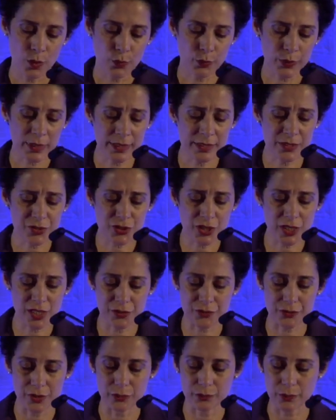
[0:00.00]
We, the
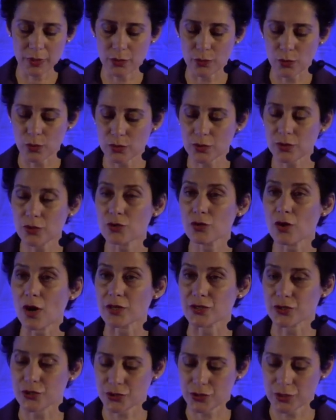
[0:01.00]
children, were all
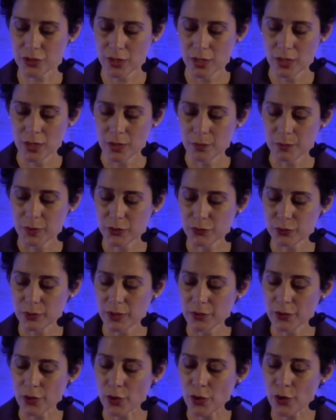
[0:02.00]
crushed
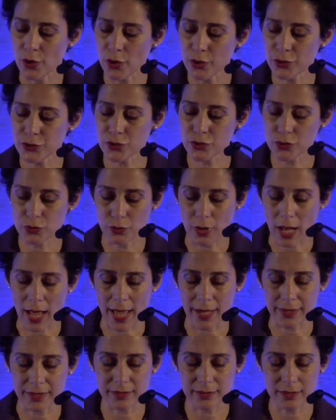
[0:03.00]
between the urge to
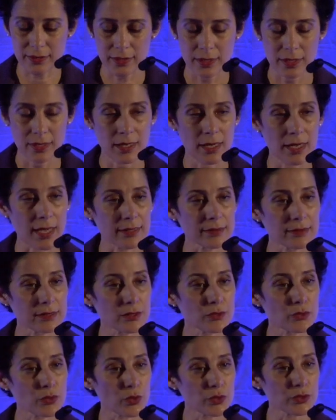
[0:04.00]
act and
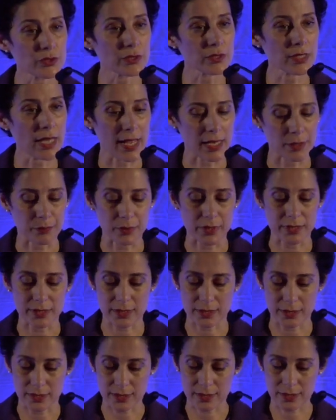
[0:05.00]
the total
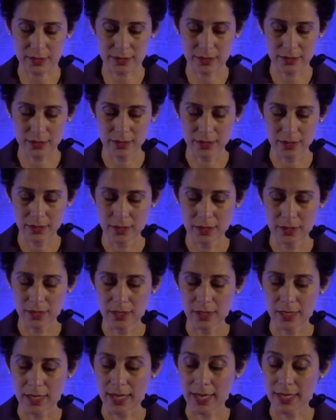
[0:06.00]
helplessness.
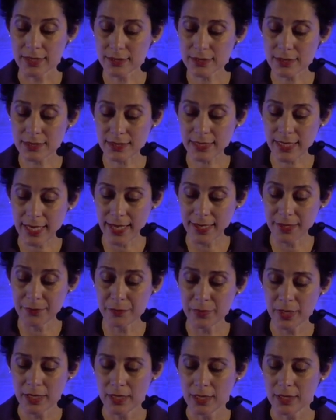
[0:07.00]
Hence
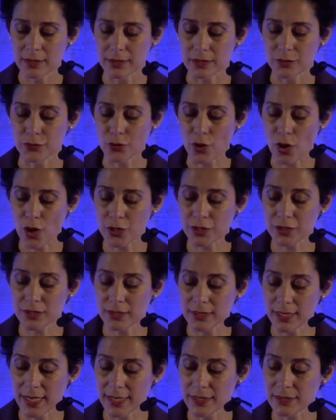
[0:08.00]
came the dark
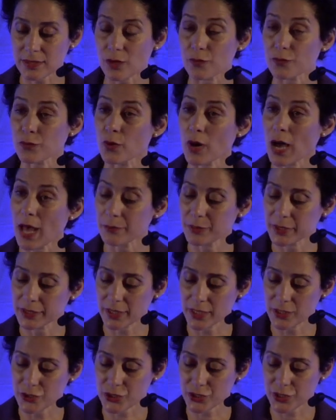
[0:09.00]
days of
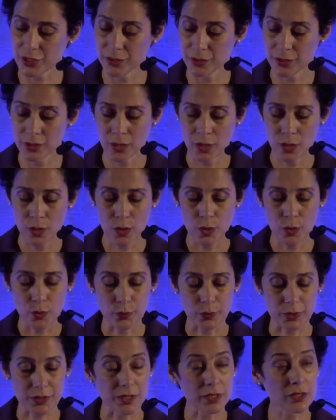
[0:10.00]
cohabitation
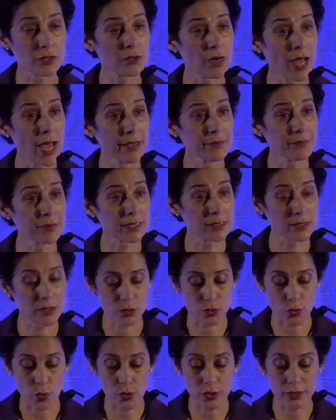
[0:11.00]
with a crime that
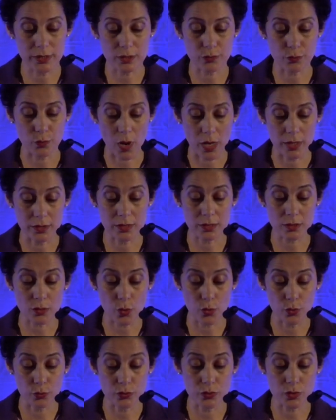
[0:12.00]
soils one's
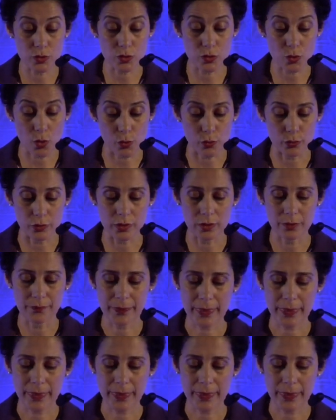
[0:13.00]
own soul